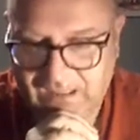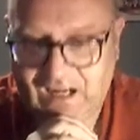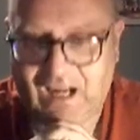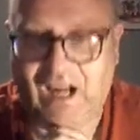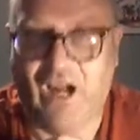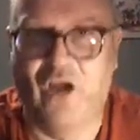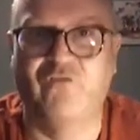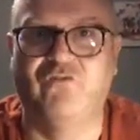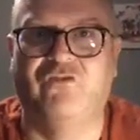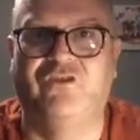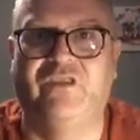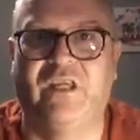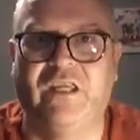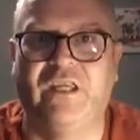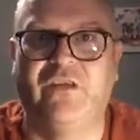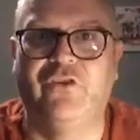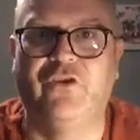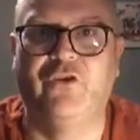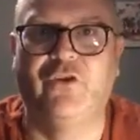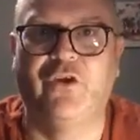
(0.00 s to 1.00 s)
How
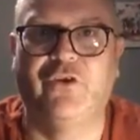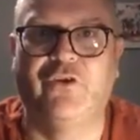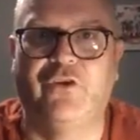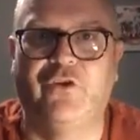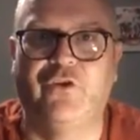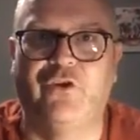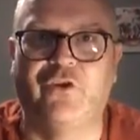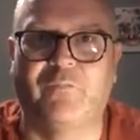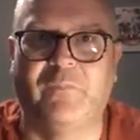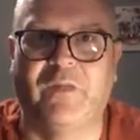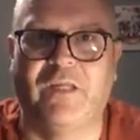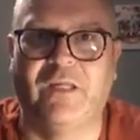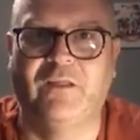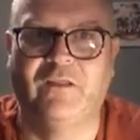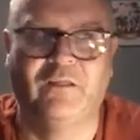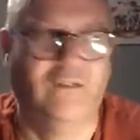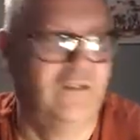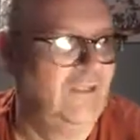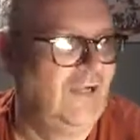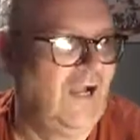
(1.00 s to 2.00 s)
dare you accuse
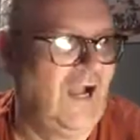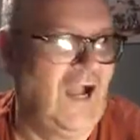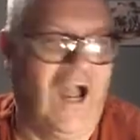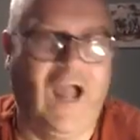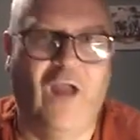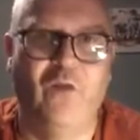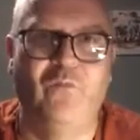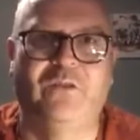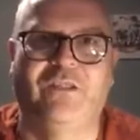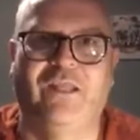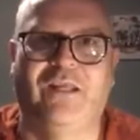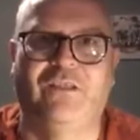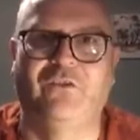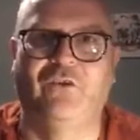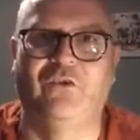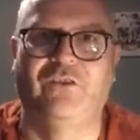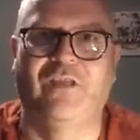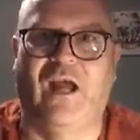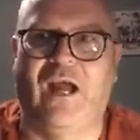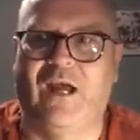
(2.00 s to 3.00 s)
me? How would I
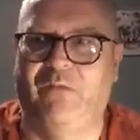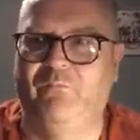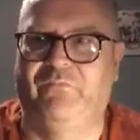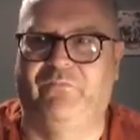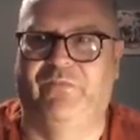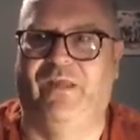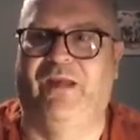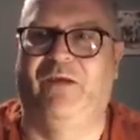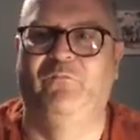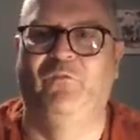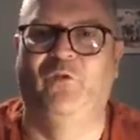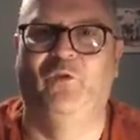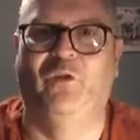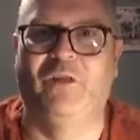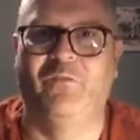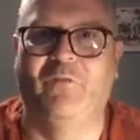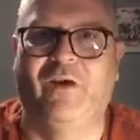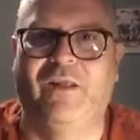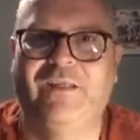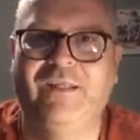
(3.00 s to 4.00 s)
do that? I'm the
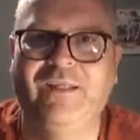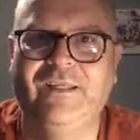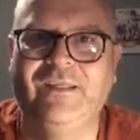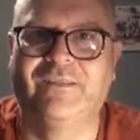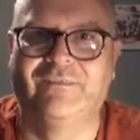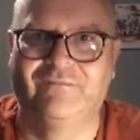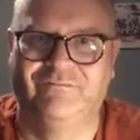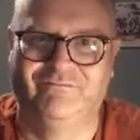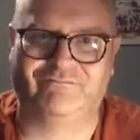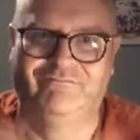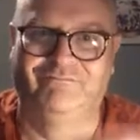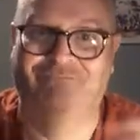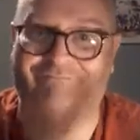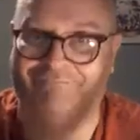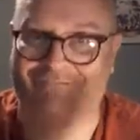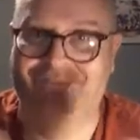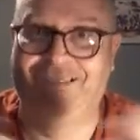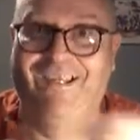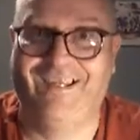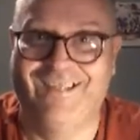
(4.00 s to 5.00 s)
only one here.
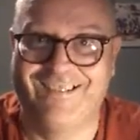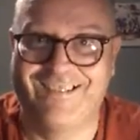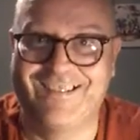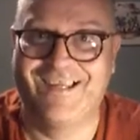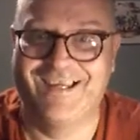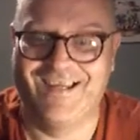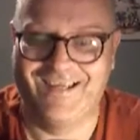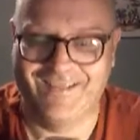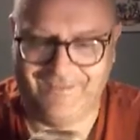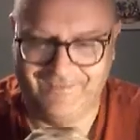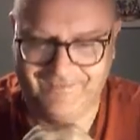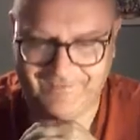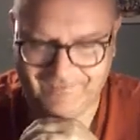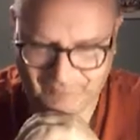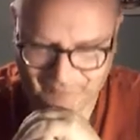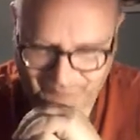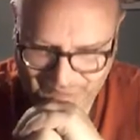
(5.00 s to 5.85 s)
Exactly.